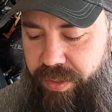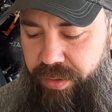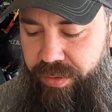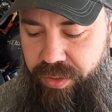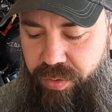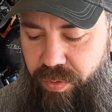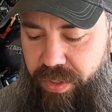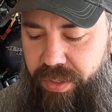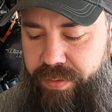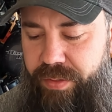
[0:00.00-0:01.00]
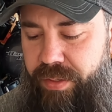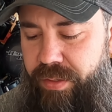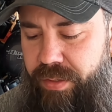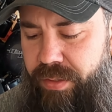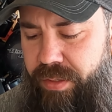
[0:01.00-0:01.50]
here in the US.
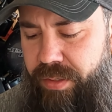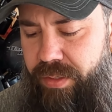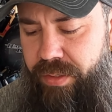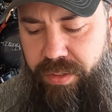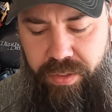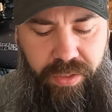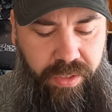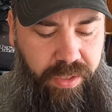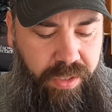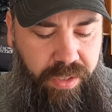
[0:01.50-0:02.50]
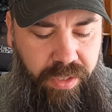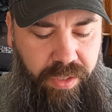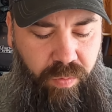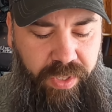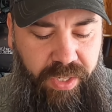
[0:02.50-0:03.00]

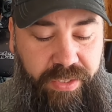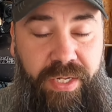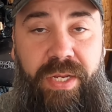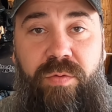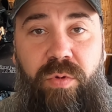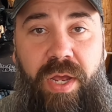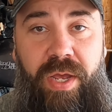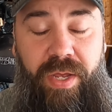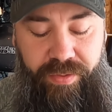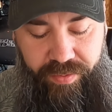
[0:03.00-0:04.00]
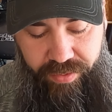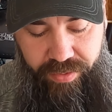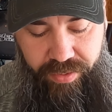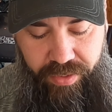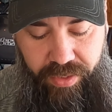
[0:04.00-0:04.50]
We got TennRides
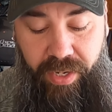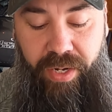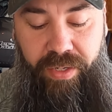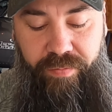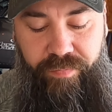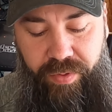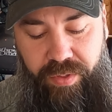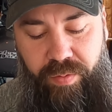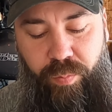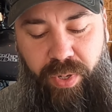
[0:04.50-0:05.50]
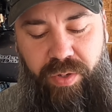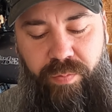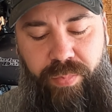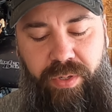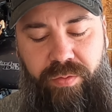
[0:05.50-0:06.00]
out of Bell
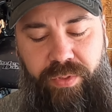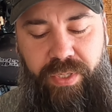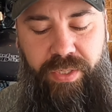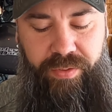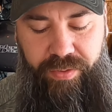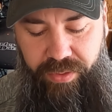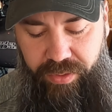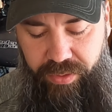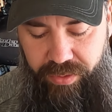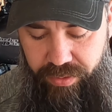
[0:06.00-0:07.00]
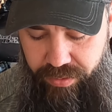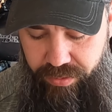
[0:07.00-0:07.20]
Buckle, Tennessee.